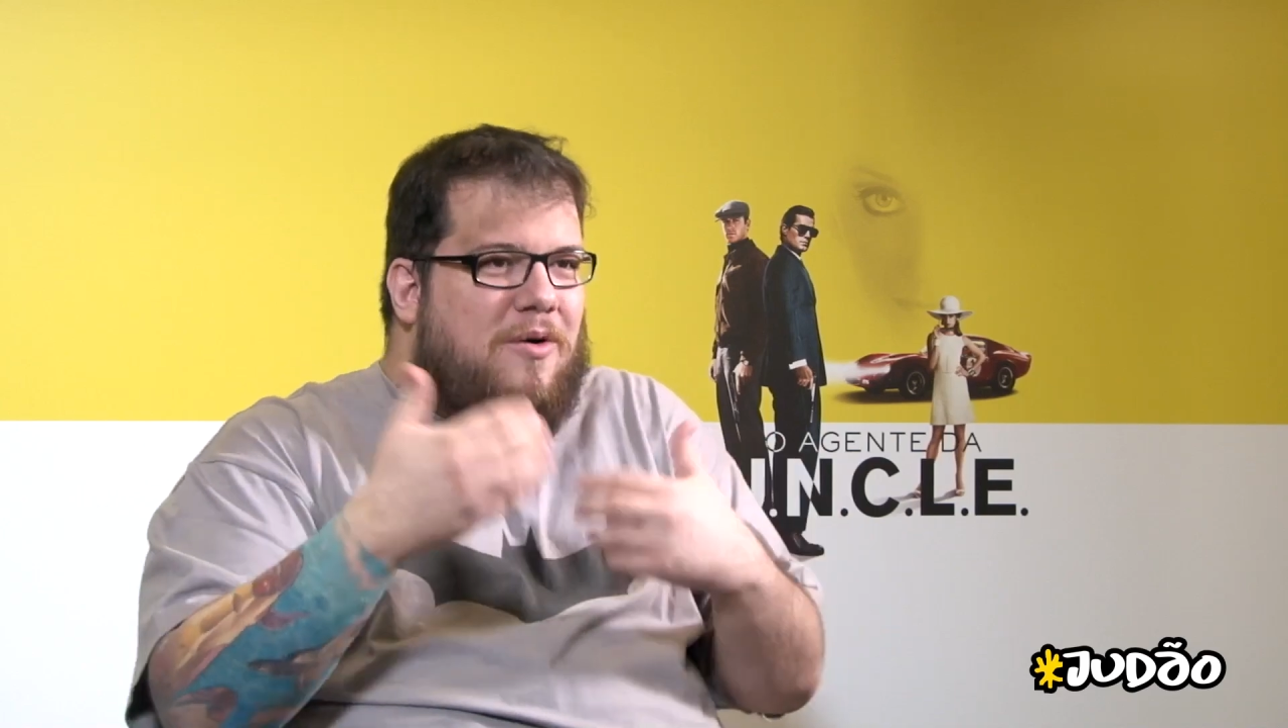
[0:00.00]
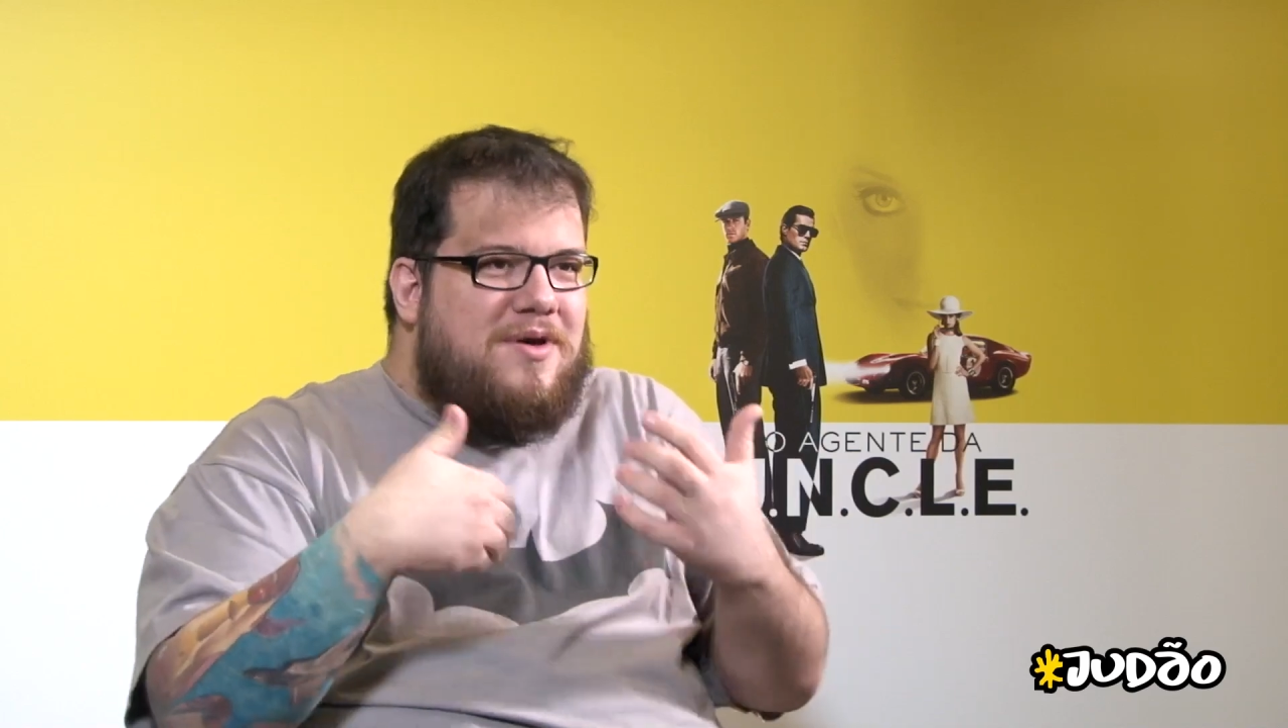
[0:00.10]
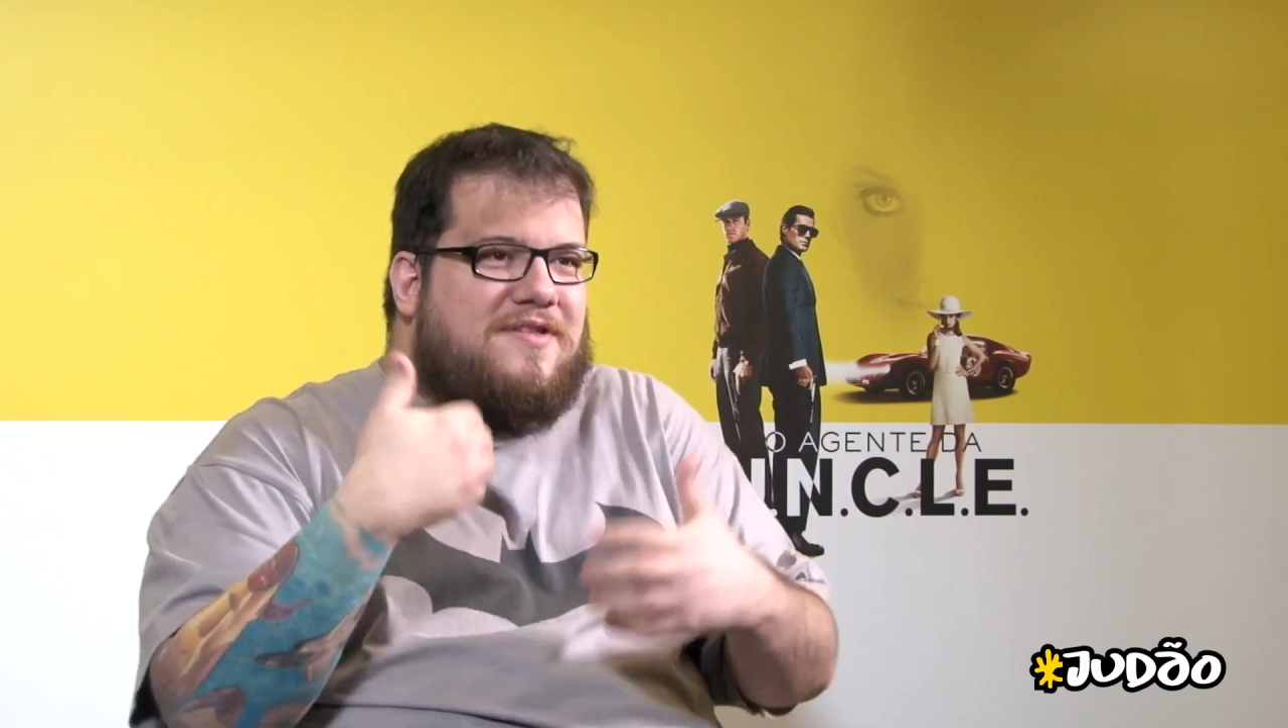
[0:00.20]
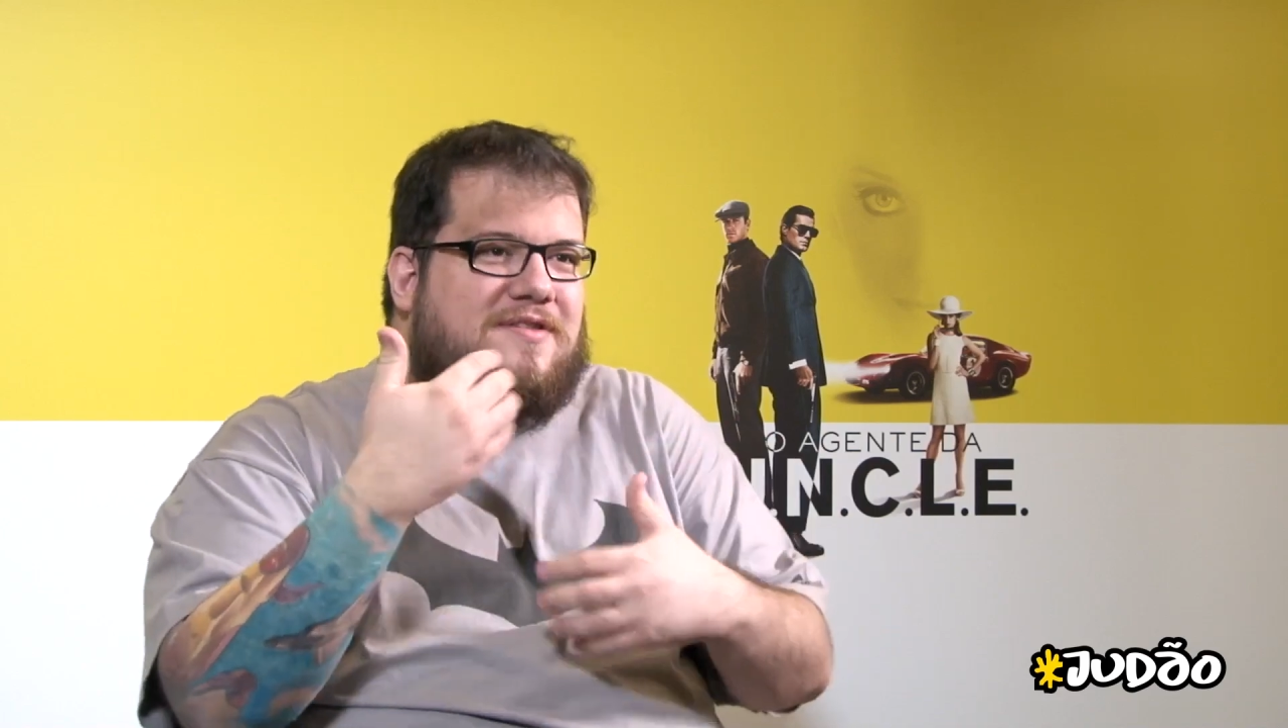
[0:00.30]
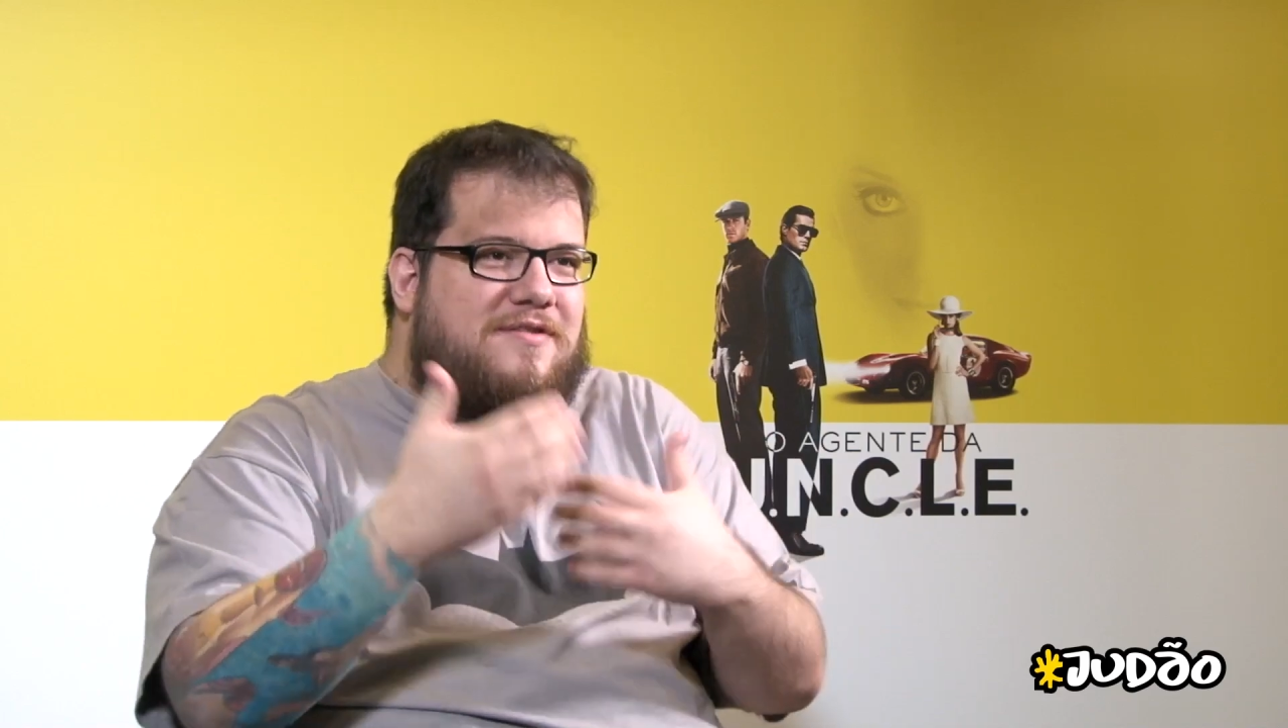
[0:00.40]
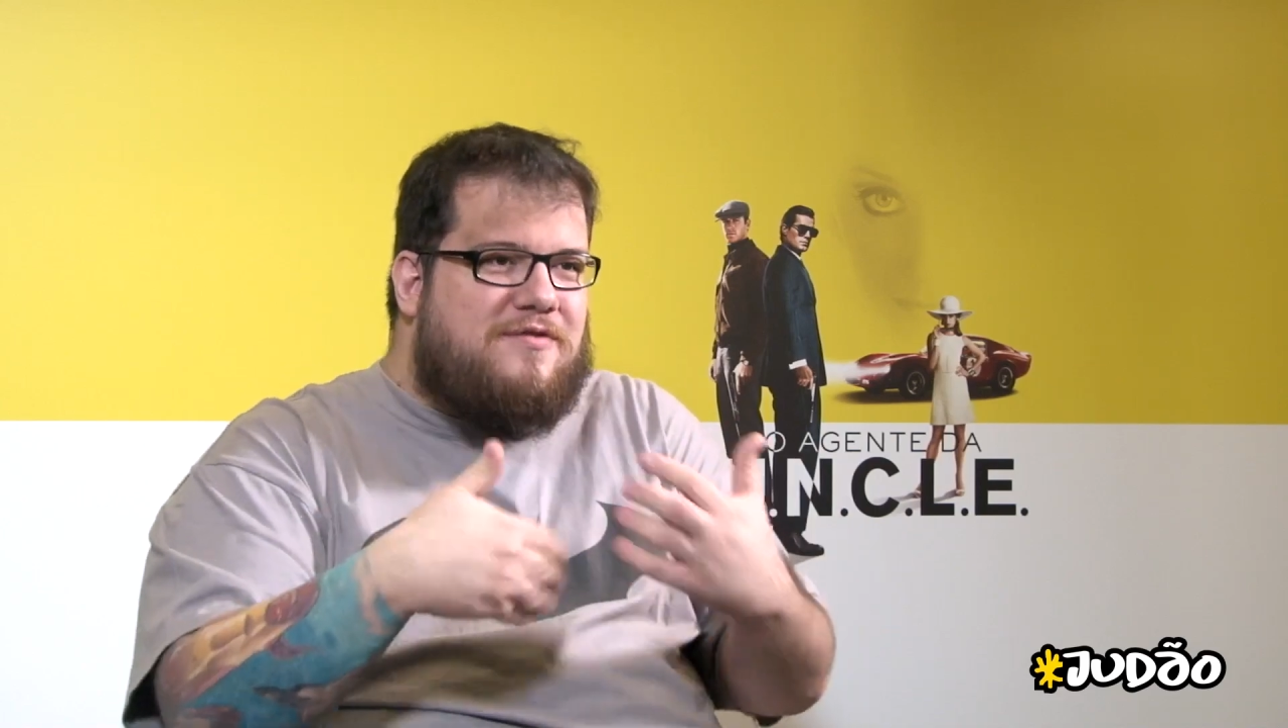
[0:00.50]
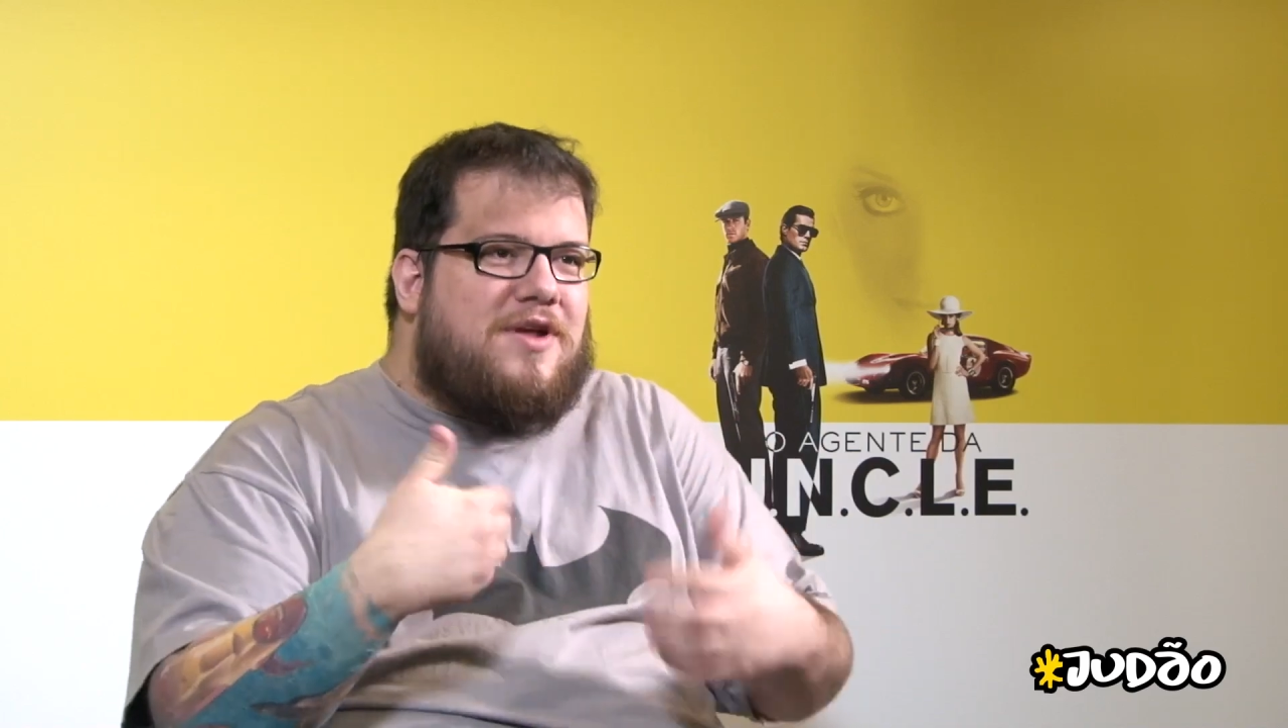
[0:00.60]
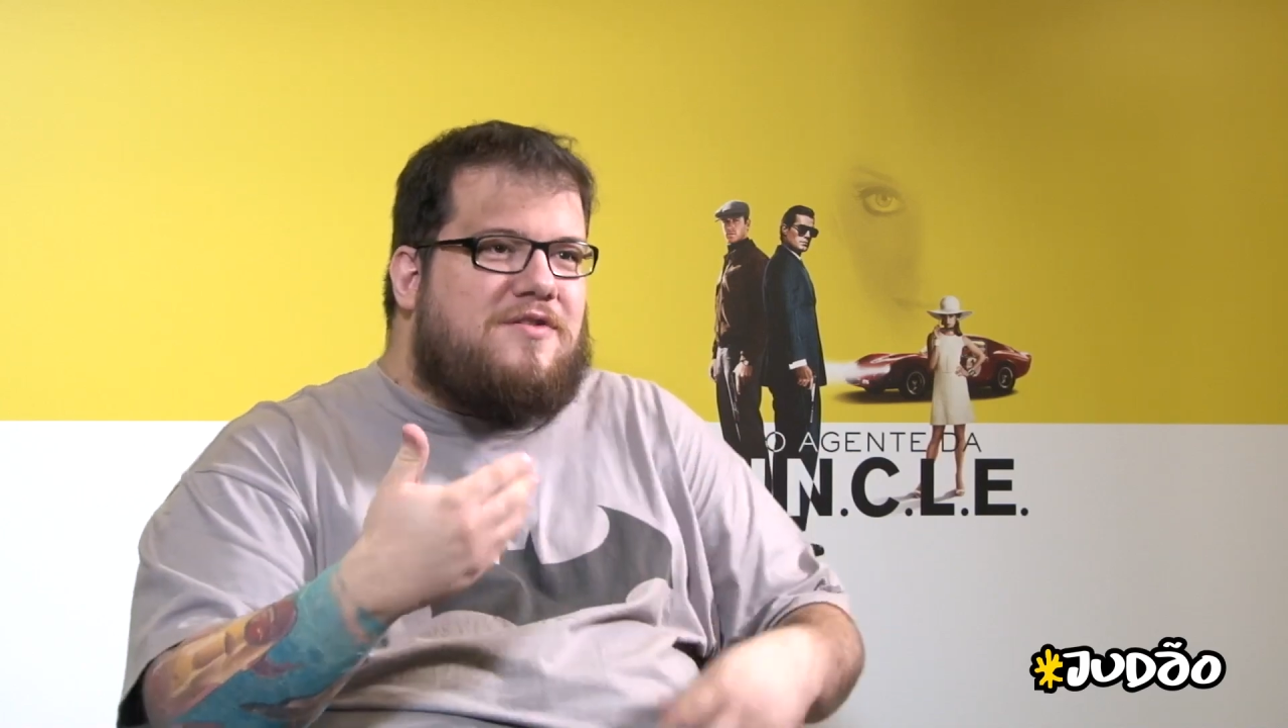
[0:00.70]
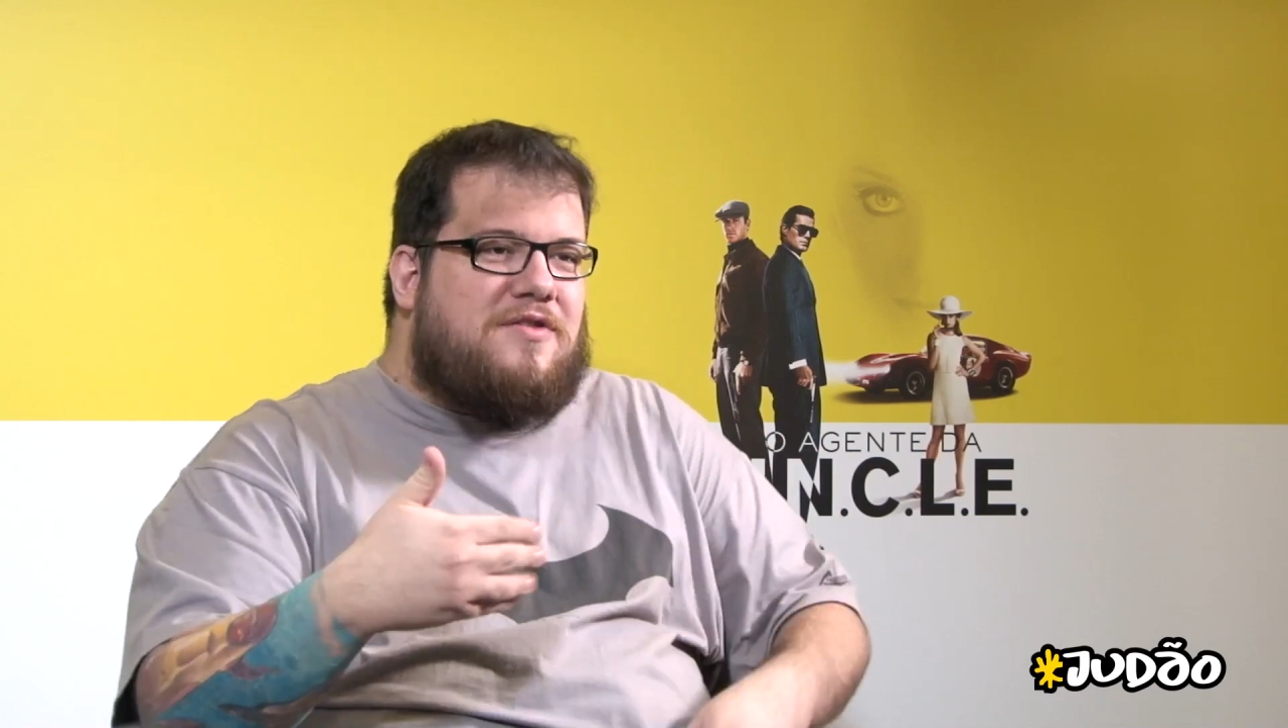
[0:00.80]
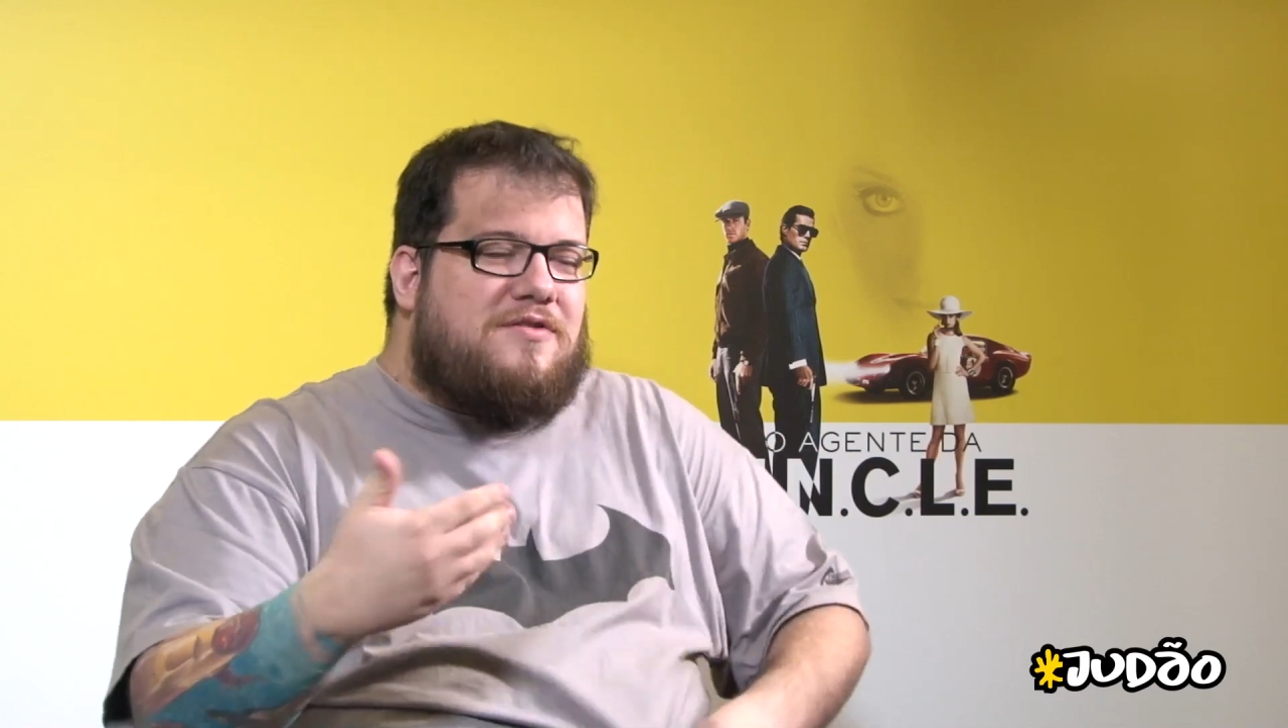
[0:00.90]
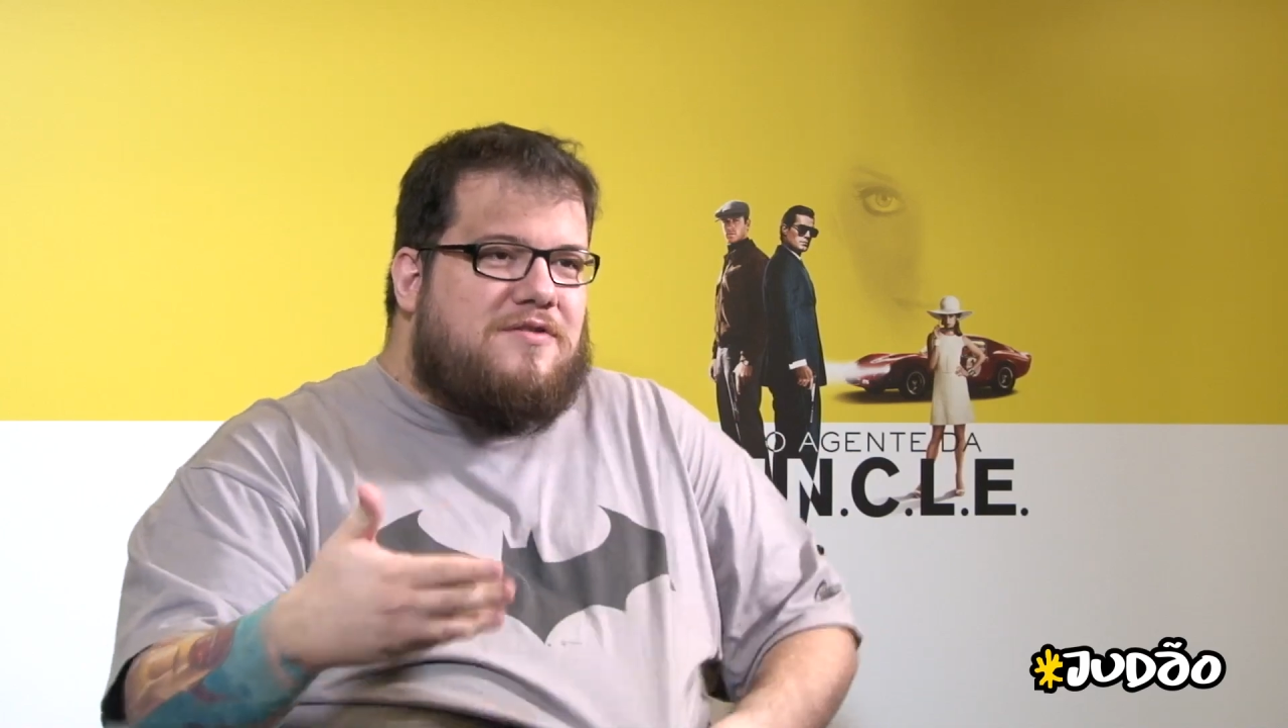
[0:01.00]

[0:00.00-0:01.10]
always try to